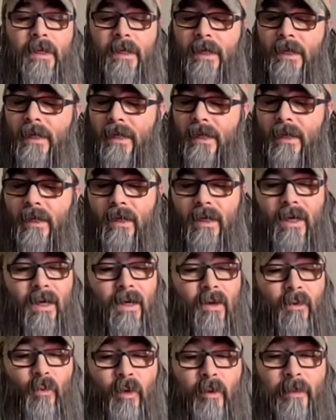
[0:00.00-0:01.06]
One of my
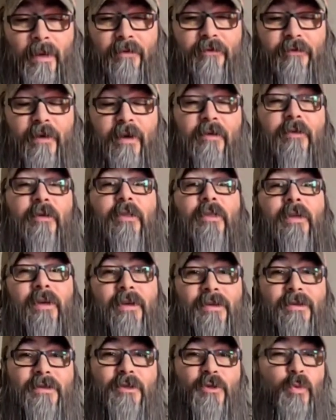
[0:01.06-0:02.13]
favorite things is
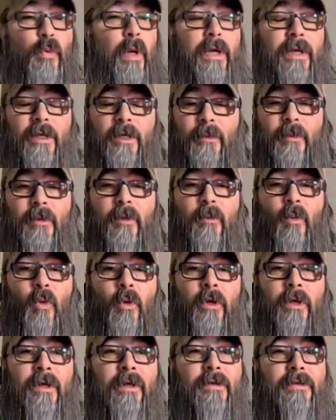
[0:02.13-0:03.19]
waking up in the morning and
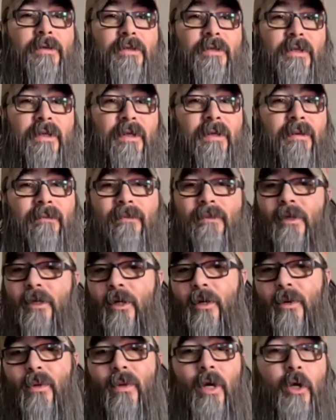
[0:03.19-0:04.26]
seeing, you know, a
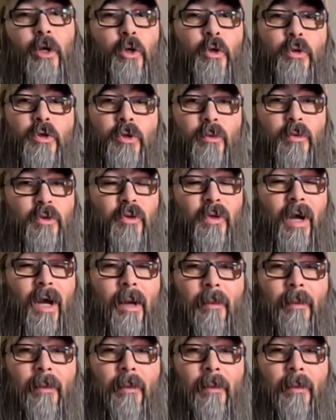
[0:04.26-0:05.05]
new subscriber.